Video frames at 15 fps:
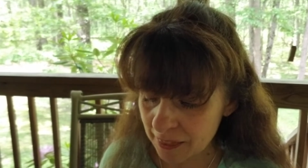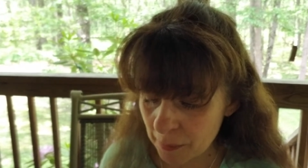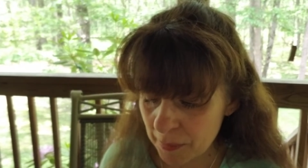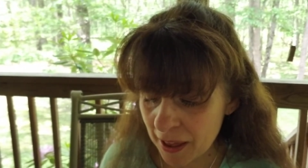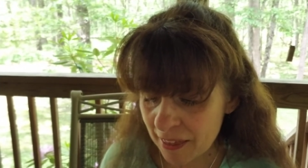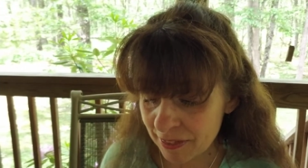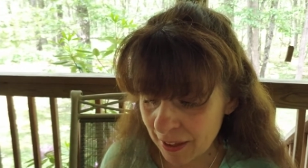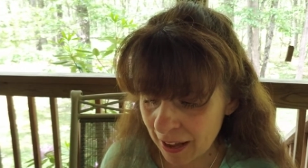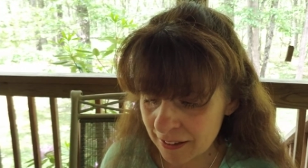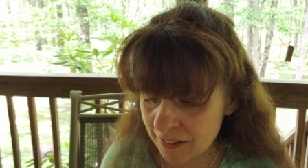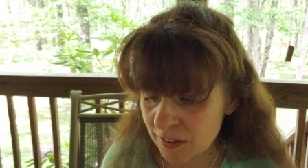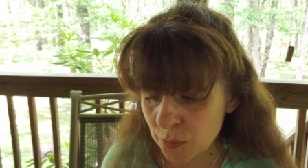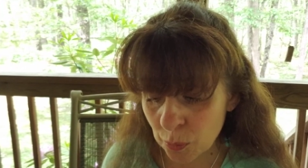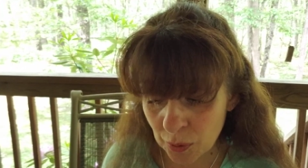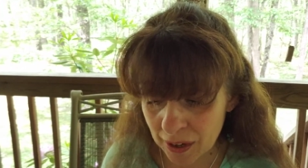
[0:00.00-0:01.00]
them. And
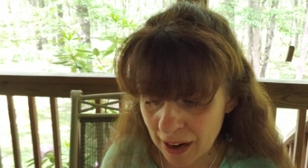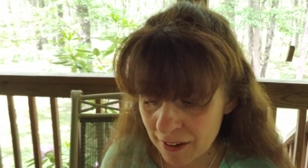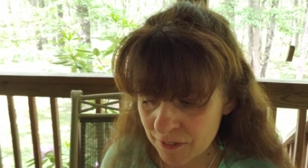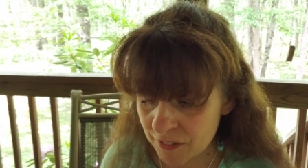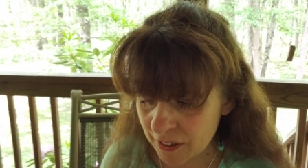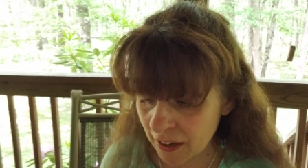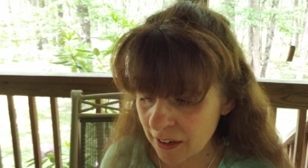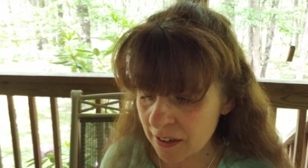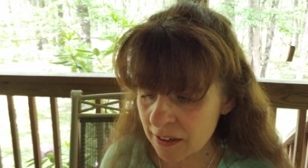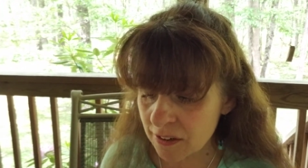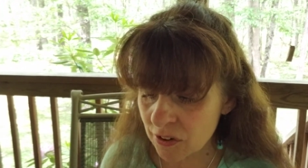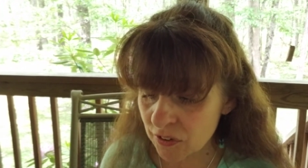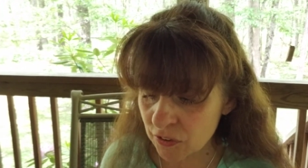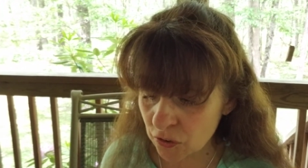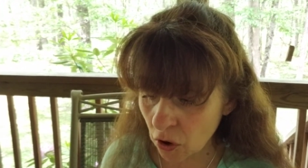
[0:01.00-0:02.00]
that's what I've done
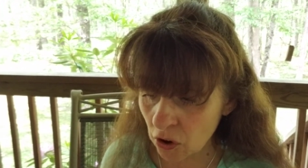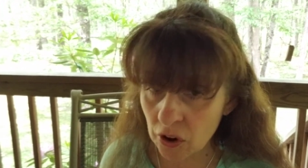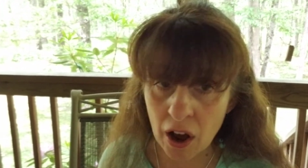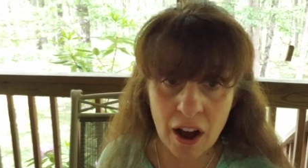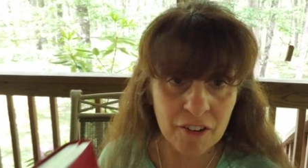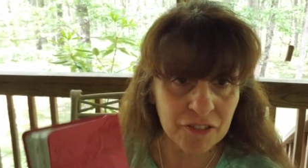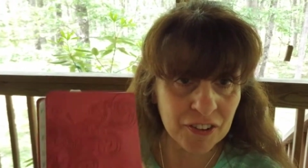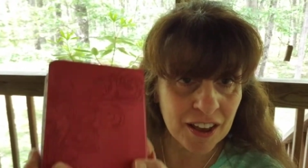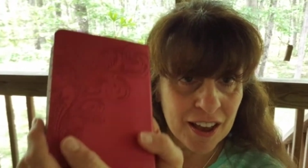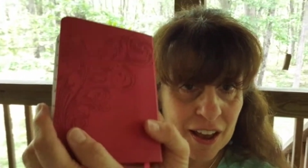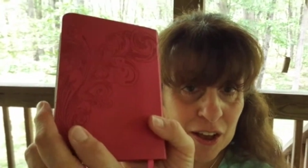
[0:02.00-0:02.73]
to start off